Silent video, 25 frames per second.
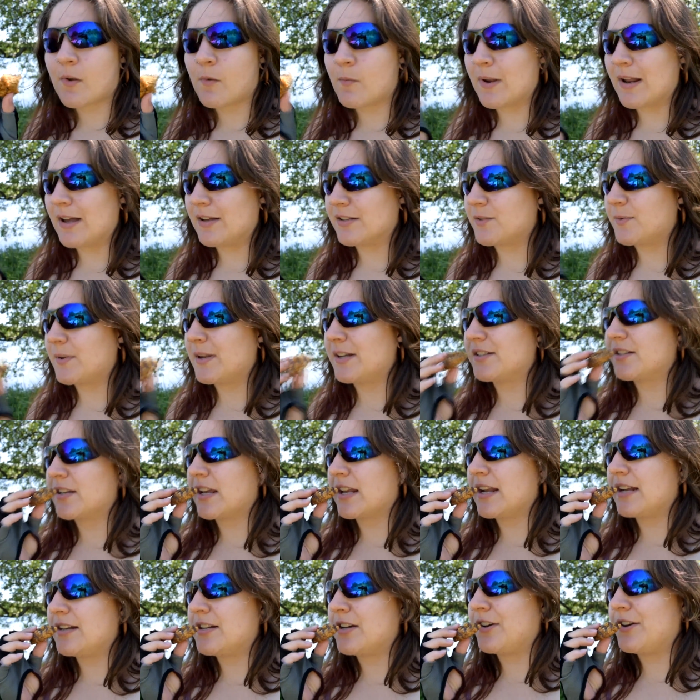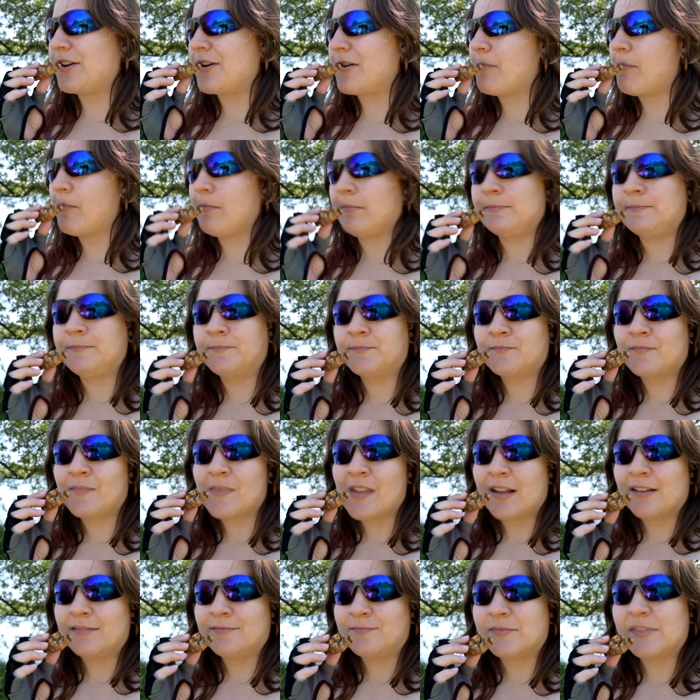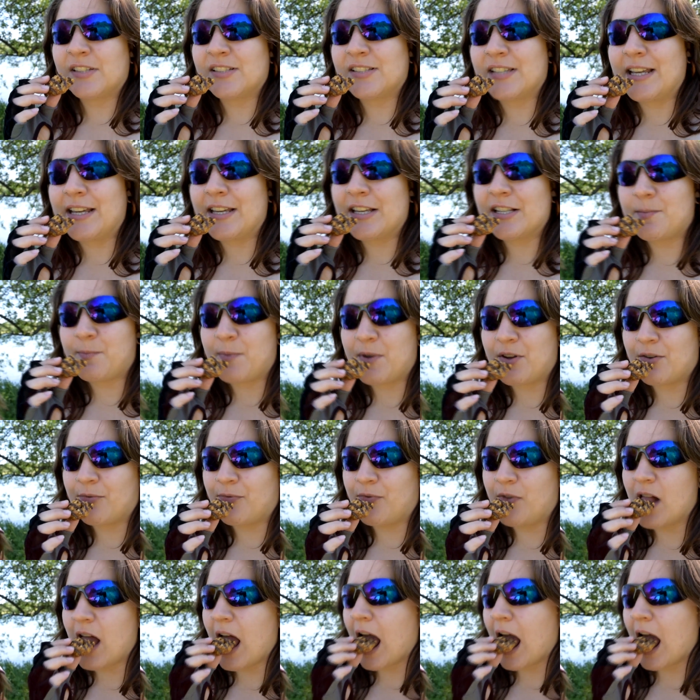What else? What else can I tell you? This lake is beautiful.